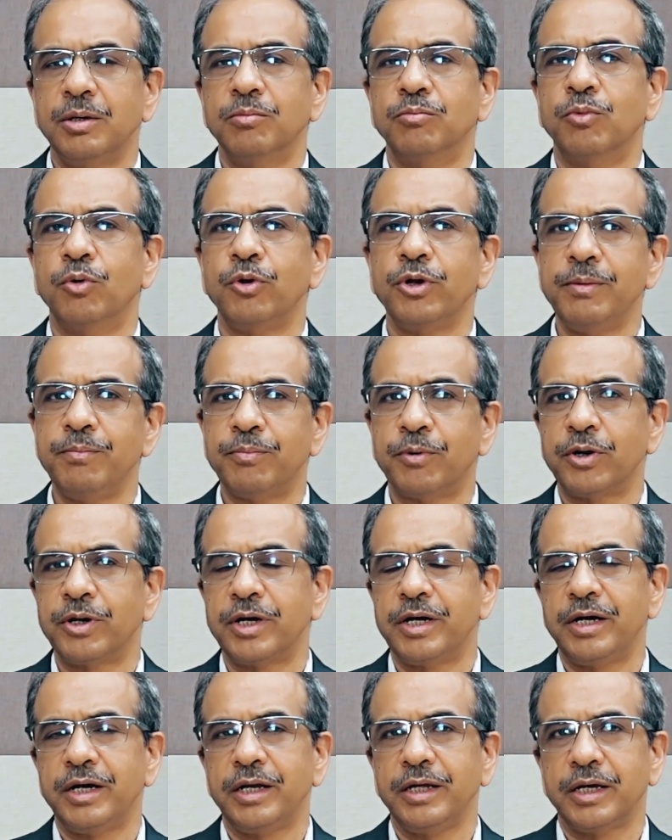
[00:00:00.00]
More
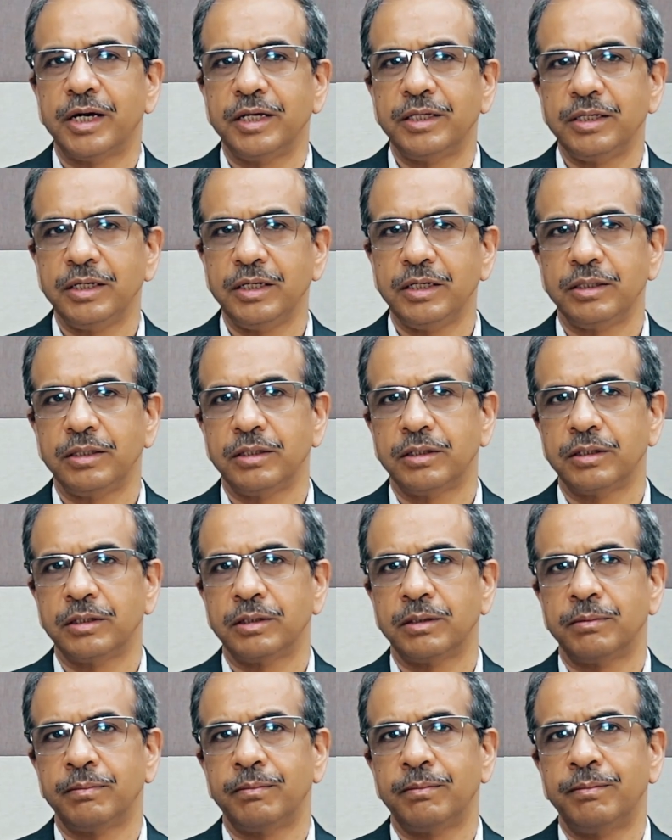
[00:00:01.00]
importantly, I think
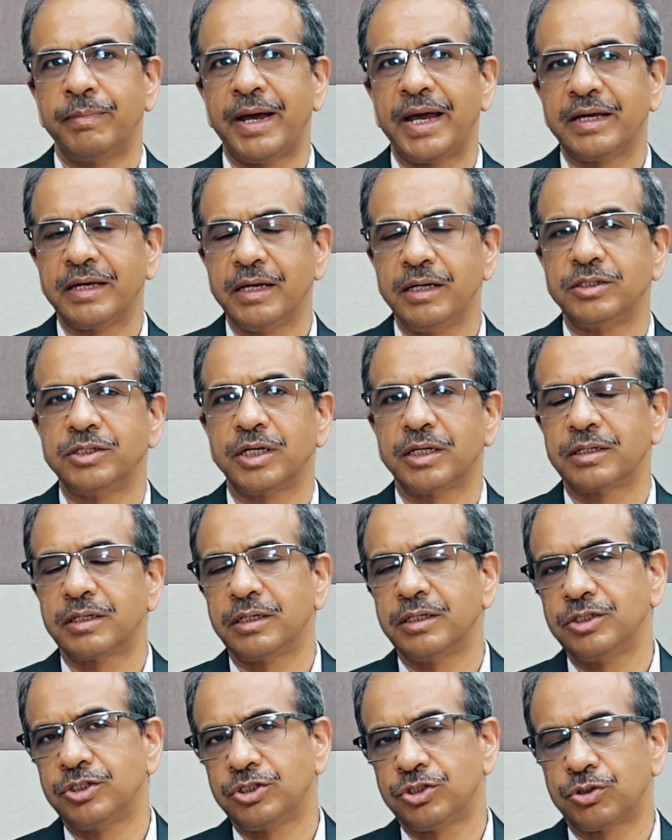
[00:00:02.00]
the banking
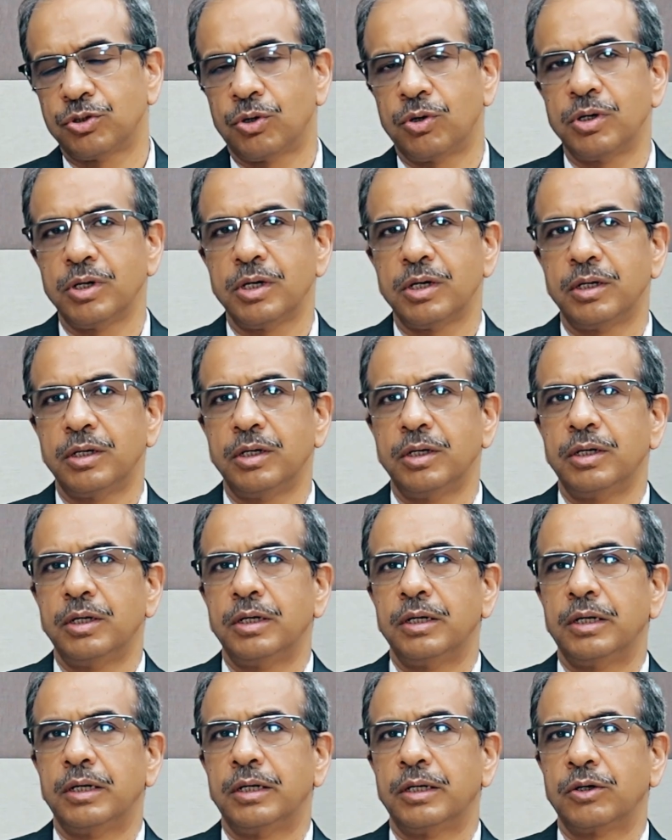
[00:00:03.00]
sector is strong.
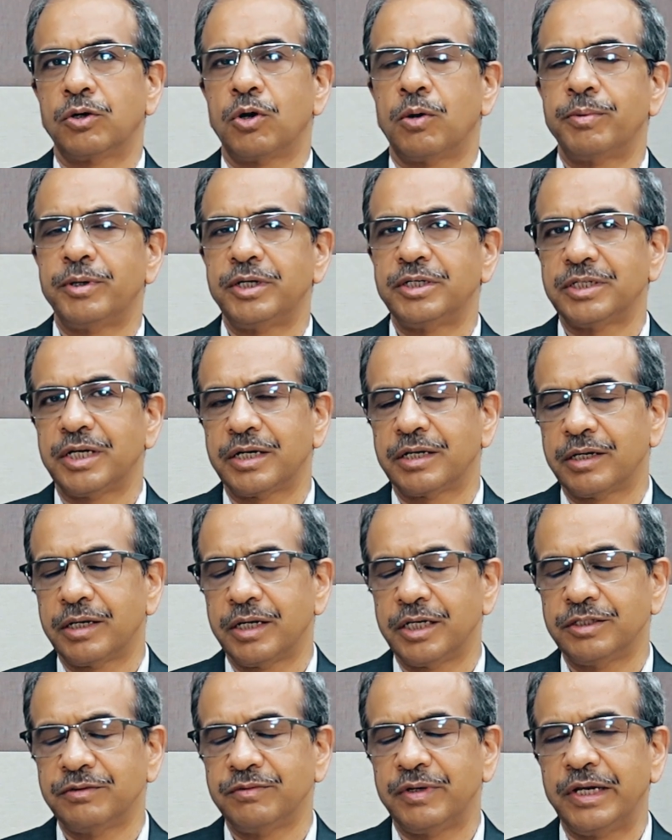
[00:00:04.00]
Corporate
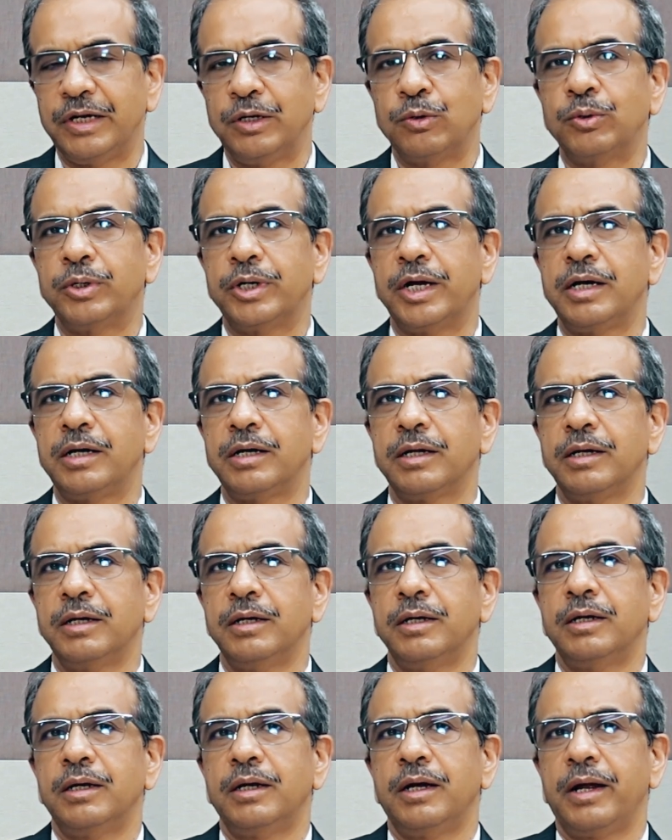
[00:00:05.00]
sector has very low debt.
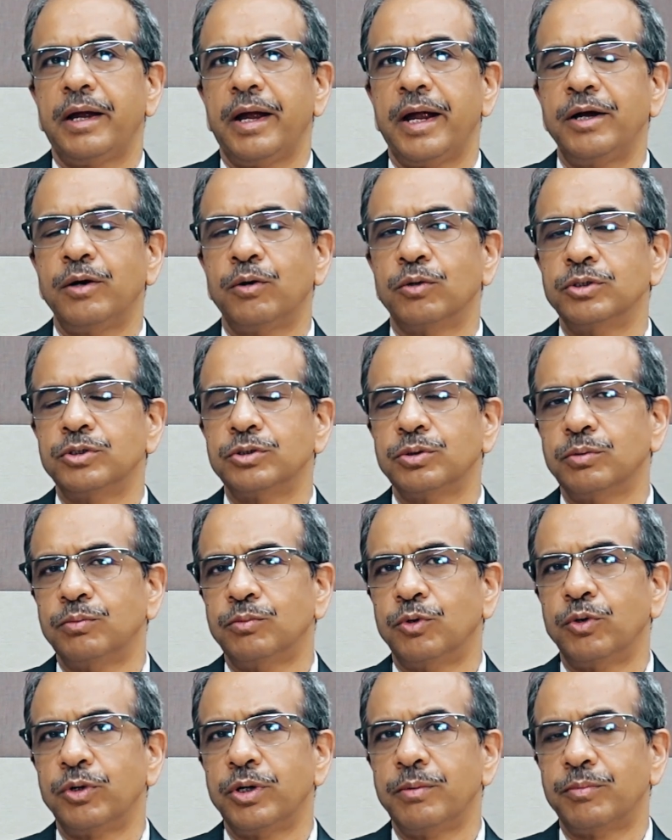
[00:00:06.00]
And also
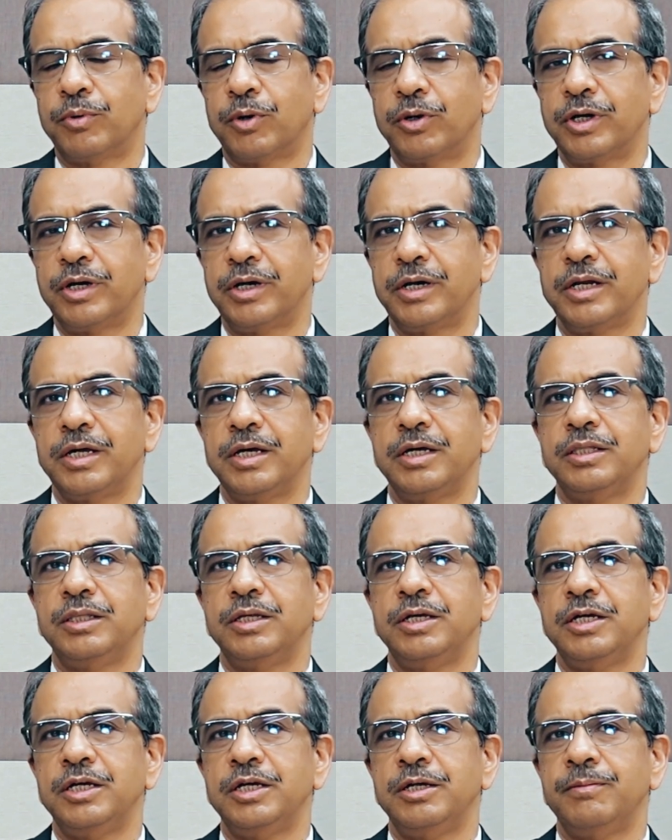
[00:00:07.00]
more importantly,
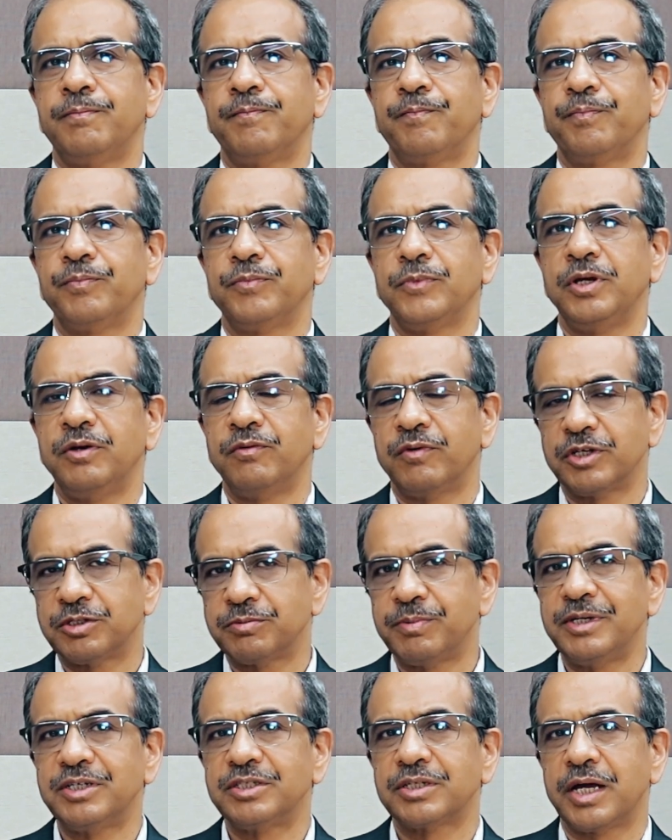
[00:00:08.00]
the
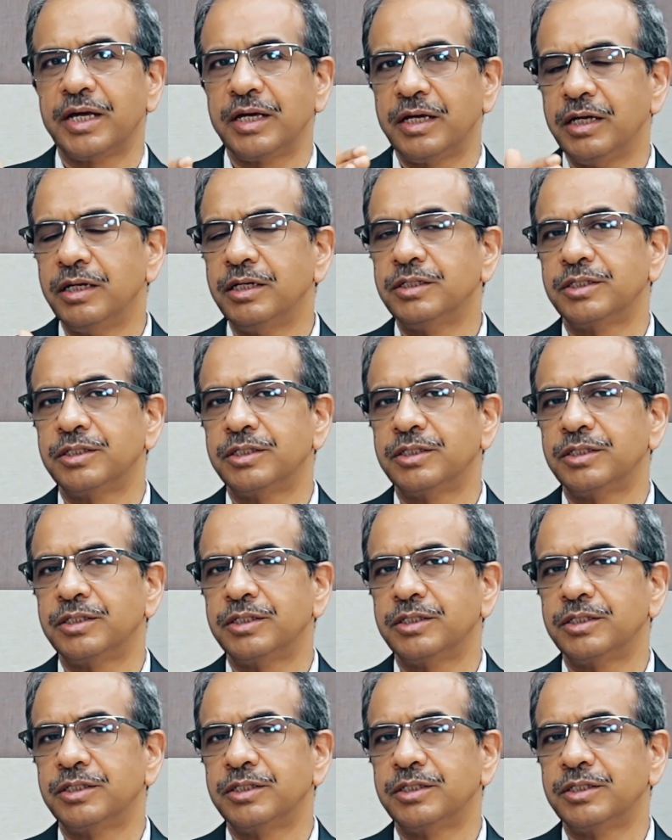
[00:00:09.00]
investment cycle